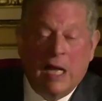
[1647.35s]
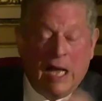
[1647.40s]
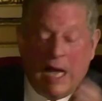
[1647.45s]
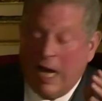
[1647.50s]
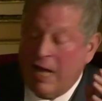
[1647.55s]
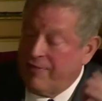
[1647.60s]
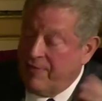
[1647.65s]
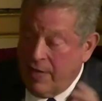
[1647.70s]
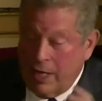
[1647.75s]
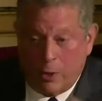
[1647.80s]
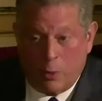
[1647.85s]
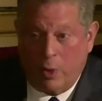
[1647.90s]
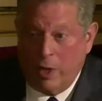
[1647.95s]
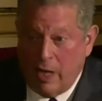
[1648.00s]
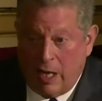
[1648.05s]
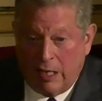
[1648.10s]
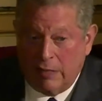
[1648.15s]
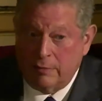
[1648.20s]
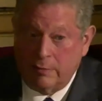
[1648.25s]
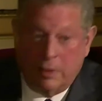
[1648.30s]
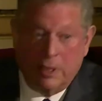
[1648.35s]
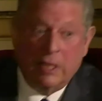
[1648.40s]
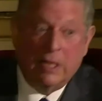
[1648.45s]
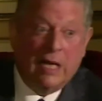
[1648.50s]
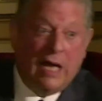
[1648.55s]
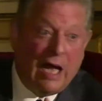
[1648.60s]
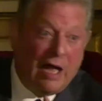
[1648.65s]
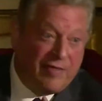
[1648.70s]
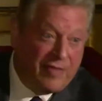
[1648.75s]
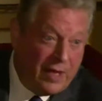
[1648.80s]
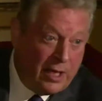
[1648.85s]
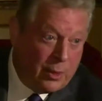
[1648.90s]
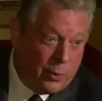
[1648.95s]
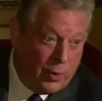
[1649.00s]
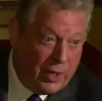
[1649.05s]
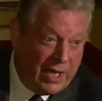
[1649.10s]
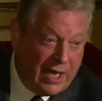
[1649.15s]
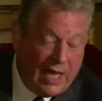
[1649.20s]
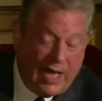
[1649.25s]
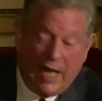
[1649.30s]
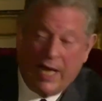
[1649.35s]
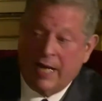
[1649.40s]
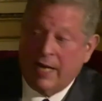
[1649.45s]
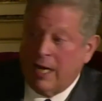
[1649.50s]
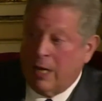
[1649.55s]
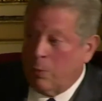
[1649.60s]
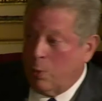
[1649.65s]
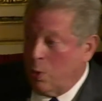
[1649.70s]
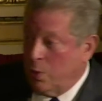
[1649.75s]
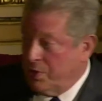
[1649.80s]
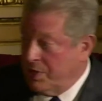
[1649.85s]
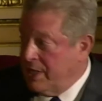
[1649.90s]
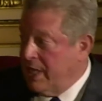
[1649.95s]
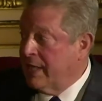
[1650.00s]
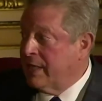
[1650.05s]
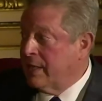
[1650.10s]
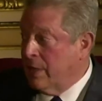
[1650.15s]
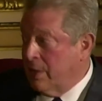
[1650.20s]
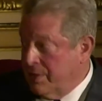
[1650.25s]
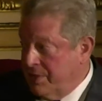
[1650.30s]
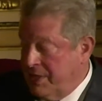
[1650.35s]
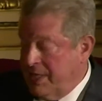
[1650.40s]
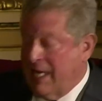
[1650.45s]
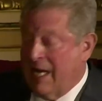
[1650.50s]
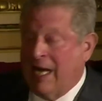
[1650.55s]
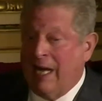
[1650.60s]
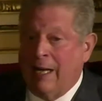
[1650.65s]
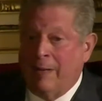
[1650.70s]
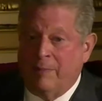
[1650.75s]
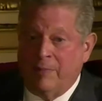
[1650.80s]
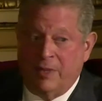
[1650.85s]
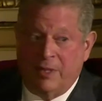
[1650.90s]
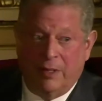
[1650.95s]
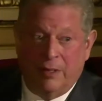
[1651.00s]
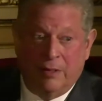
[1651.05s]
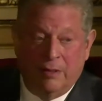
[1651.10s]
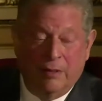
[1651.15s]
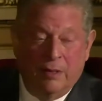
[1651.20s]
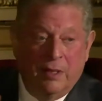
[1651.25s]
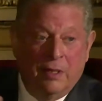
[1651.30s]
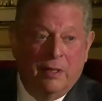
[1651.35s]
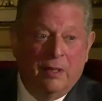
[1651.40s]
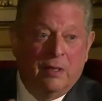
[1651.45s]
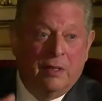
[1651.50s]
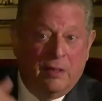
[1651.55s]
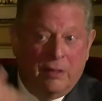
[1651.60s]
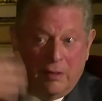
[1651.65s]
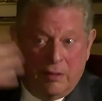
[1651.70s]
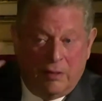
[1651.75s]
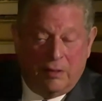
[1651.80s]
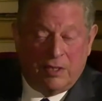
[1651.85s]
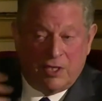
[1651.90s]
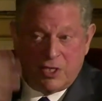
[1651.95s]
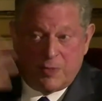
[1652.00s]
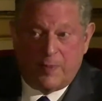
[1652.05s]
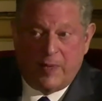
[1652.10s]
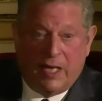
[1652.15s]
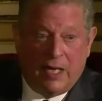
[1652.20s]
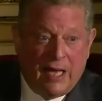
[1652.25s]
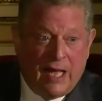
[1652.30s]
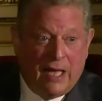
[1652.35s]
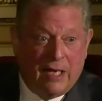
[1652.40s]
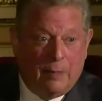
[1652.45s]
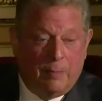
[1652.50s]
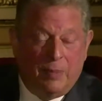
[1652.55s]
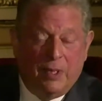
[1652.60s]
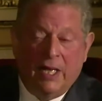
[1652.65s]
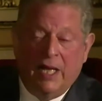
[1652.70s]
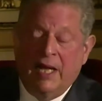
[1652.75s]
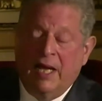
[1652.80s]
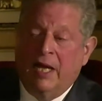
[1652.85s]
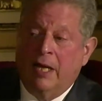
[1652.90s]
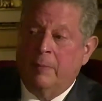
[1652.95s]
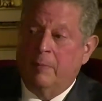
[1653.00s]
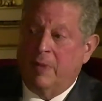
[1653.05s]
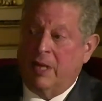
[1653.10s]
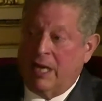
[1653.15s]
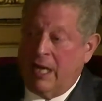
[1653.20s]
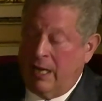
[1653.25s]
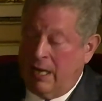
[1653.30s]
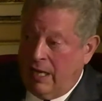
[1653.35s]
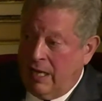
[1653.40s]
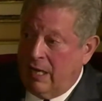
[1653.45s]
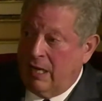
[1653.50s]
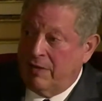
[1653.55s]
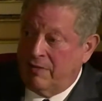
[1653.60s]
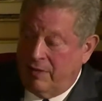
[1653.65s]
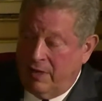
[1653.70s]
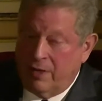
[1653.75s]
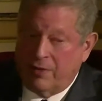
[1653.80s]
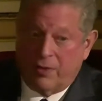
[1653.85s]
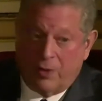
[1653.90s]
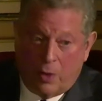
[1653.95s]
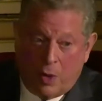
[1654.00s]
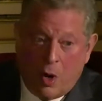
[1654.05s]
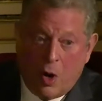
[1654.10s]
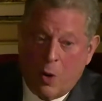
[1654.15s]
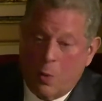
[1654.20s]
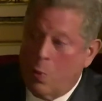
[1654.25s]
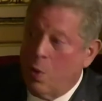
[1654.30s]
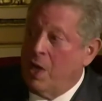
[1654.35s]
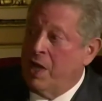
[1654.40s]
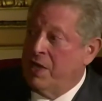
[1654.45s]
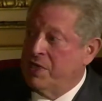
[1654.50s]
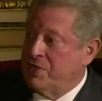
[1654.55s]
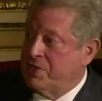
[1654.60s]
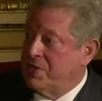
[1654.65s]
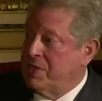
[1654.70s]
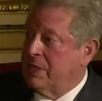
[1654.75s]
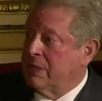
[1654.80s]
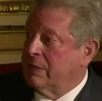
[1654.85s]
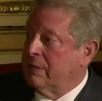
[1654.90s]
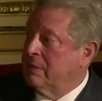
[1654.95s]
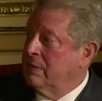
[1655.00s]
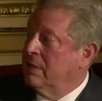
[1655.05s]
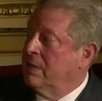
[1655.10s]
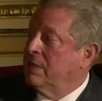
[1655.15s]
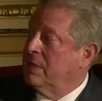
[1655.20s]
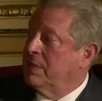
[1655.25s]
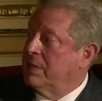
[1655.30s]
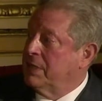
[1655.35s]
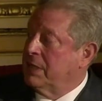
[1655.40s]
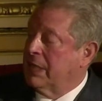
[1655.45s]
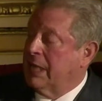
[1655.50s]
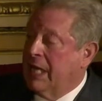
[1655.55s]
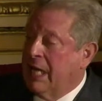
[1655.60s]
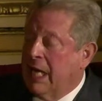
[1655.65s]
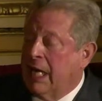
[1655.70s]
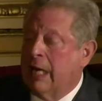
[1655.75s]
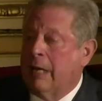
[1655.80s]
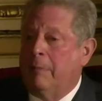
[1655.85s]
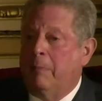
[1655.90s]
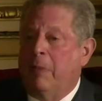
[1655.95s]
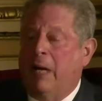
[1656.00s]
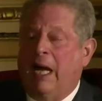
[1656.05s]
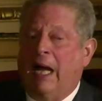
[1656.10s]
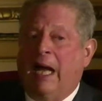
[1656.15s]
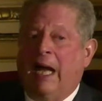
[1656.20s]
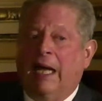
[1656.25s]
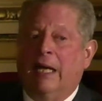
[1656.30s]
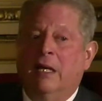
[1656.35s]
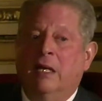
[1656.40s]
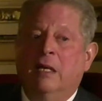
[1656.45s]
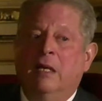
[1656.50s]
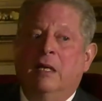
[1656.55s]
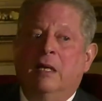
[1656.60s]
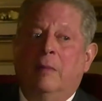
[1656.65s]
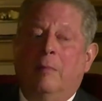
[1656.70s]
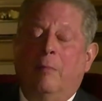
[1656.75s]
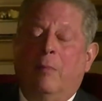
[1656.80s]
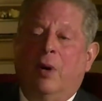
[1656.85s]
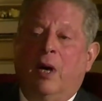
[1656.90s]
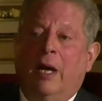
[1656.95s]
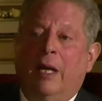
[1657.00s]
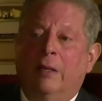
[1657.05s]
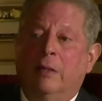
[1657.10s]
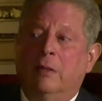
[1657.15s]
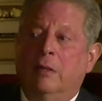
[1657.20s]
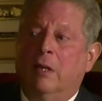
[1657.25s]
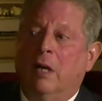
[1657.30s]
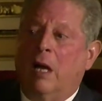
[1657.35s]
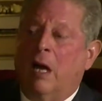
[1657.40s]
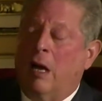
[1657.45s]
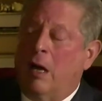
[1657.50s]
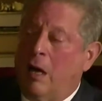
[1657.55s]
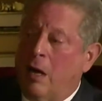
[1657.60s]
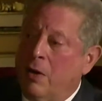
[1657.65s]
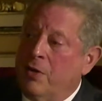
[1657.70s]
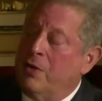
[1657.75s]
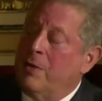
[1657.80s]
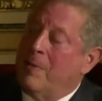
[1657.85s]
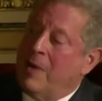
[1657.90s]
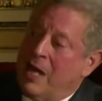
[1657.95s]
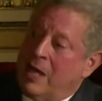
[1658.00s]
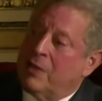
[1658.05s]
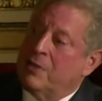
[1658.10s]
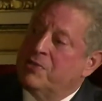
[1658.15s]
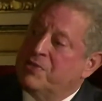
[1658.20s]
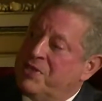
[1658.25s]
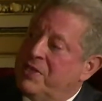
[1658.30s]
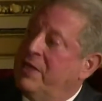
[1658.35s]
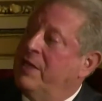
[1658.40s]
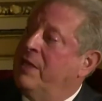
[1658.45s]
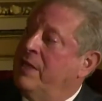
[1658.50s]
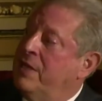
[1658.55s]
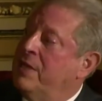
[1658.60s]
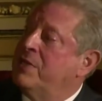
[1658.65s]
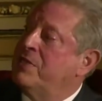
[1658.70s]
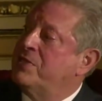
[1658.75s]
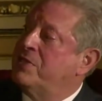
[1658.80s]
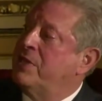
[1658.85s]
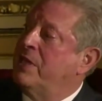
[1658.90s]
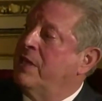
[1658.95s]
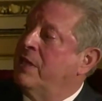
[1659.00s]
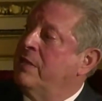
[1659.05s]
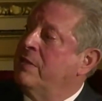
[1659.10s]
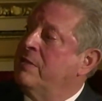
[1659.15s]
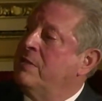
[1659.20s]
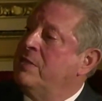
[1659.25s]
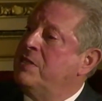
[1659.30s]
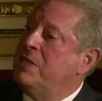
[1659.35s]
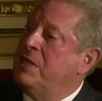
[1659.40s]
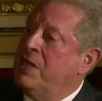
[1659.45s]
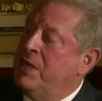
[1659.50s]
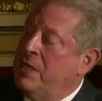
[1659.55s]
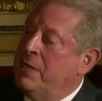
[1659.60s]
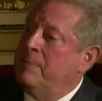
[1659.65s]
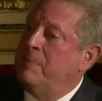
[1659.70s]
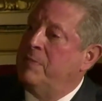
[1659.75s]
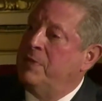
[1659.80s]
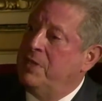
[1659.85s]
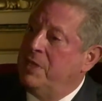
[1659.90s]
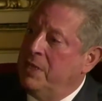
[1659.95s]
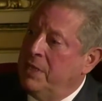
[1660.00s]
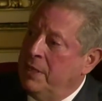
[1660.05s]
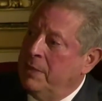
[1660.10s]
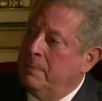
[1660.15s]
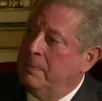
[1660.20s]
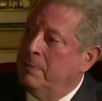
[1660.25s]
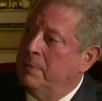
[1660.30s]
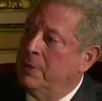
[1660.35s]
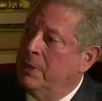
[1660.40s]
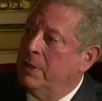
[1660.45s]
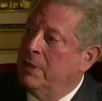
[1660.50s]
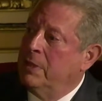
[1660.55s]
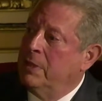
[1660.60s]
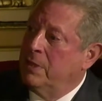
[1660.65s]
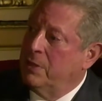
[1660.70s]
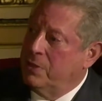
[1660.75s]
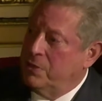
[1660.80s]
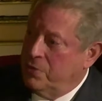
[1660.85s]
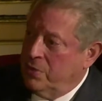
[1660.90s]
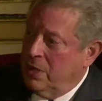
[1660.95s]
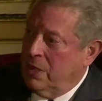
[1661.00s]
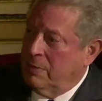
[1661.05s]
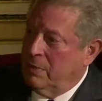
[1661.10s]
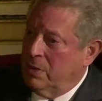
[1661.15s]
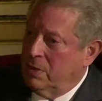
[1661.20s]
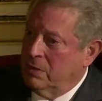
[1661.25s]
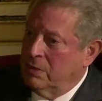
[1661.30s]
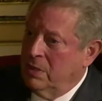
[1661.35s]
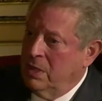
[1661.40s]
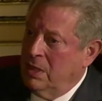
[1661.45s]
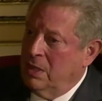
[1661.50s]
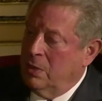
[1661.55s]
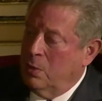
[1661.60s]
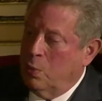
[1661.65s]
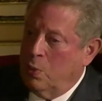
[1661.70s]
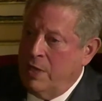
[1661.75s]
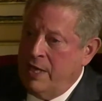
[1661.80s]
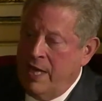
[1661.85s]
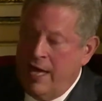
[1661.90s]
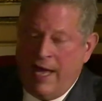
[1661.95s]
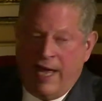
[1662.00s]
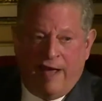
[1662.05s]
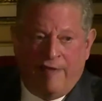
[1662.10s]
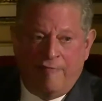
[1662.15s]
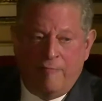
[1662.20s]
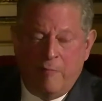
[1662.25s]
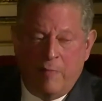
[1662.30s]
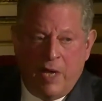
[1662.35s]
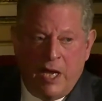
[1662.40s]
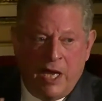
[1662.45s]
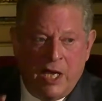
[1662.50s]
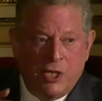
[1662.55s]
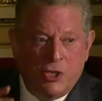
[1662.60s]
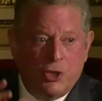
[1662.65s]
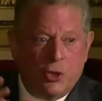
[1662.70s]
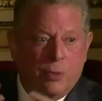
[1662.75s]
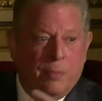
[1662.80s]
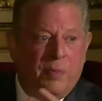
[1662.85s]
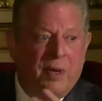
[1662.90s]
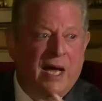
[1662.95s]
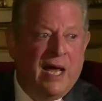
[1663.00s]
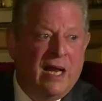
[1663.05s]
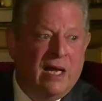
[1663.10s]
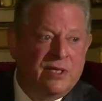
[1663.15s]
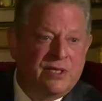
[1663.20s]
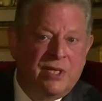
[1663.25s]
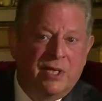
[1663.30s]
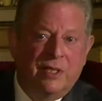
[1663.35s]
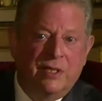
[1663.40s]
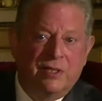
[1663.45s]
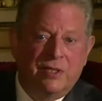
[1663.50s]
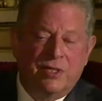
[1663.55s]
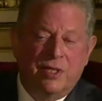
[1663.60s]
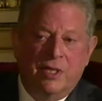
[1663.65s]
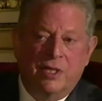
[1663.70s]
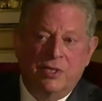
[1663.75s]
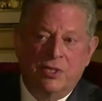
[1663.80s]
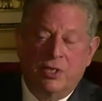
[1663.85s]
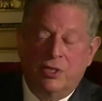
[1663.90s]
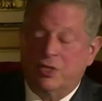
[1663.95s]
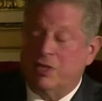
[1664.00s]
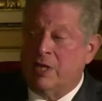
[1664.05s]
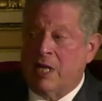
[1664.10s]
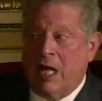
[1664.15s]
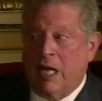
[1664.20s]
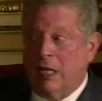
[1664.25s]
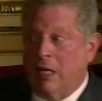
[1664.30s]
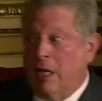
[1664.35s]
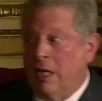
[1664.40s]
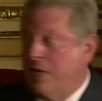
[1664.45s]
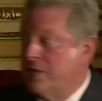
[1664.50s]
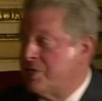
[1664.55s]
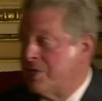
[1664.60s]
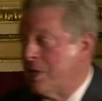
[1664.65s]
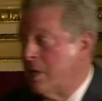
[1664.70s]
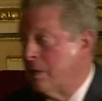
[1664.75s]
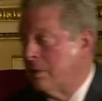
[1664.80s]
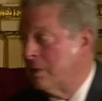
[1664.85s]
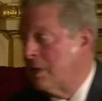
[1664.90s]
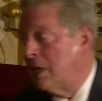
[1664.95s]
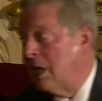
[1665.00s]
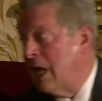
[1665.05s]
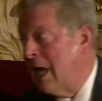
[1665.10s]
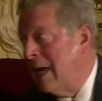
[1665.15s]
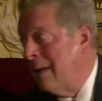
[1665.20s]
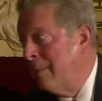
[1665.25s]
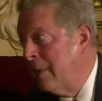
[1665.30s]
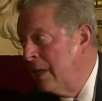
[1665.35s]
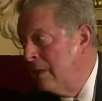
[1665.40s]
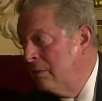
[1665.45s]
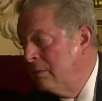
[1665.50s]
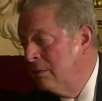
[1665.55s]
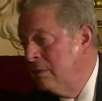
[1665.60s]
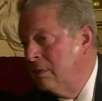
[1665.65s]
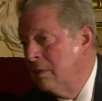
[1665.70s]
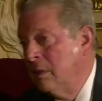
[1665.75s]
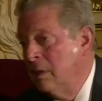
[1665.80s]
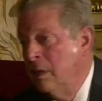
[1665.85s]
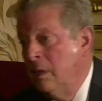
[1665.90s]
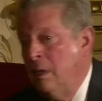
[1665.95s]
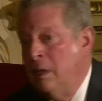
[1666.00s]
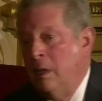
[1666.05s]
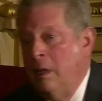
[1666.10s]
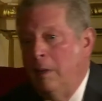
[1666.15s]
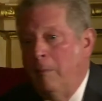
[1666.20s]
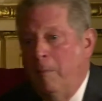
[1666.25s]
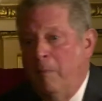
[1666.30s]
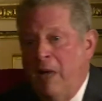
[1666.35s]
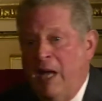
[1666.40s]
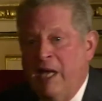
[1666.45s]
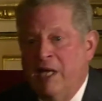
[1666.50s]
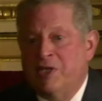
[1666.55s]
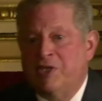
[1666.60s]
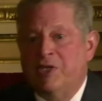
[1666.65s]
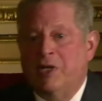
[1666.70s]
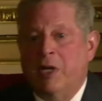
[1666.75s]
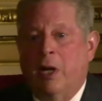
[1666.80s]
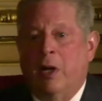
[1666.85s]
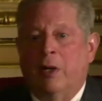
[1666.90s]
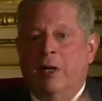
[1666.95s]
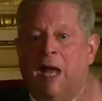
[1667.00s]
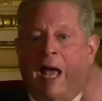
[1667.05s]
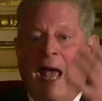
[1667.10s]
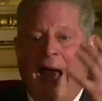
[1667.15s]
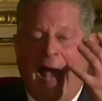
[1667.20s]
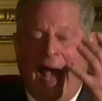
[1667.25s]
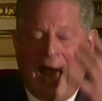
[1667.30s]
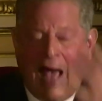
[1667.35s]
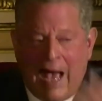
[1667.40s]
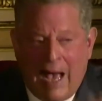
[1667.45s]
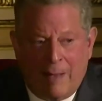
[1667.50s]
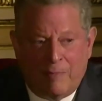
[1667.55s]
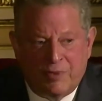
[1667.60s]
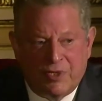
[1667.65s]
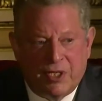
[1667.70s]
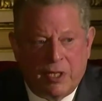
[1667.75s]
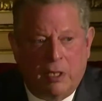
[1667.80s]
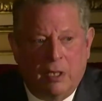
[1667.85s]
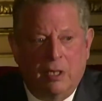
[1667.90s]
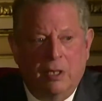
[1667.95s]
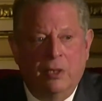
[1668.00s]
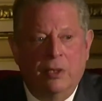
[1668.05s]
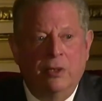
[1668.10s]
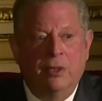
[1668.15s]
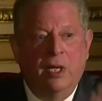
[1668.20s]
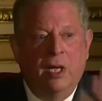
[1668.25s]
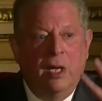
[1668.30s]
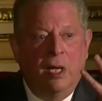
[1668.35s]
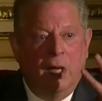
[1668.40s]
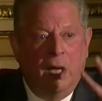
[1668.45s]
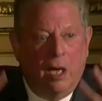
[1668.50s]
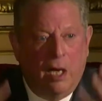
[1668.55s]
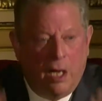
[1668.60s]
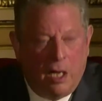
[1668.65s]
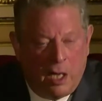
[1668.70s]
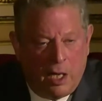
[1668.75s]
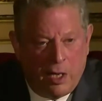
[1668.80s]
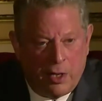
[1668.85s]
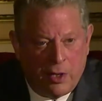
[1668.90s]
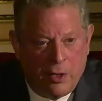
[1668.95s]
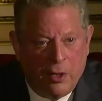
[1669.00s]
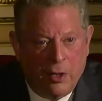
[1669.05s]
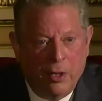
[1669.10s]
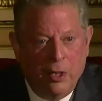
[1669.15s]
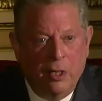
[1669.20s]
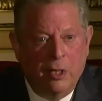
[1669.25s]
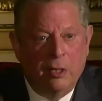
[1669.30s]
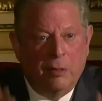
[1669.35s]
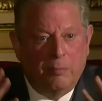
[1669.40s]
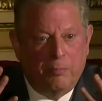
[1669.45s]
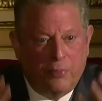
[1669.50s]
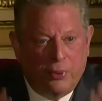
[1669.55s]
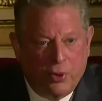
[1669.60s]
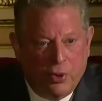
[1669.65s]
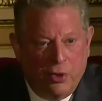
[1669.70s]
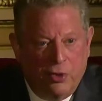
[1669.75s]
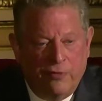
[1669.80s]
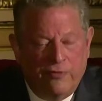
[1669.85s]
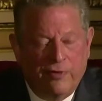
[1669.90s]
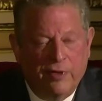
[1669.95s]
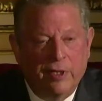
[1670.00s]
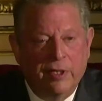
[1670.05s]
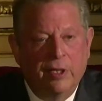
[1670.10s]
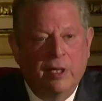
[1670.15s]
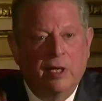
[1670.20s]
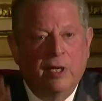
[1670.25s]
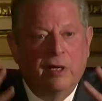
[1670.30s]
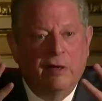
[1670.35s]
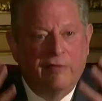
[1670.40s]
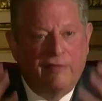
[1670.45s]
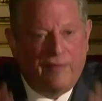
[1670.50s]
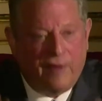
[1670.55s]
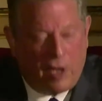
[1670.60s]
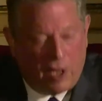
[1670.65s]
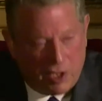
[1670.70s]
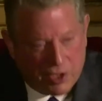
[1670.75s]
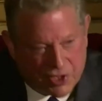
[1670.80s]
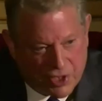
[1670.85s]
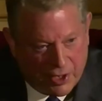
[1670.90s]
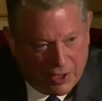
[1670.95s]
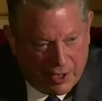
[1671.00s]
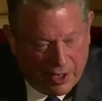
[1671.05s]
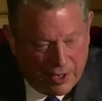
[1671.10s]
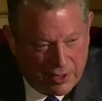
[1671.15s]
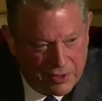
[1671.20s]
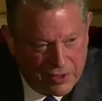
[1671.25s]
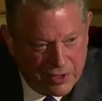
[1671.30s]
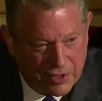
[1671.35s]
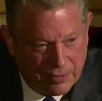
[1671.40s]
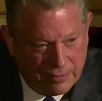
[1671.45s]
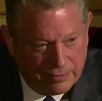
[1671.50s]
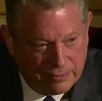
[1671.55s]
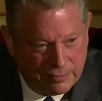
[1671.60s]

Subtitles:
I think we can. I won't take our time to spell out a plan, but I think there are ways to get it back. But our democracy is in deep, deep trouble. We have major policy decisions, not least on climate, based on absolute, utter, proven falsehoods,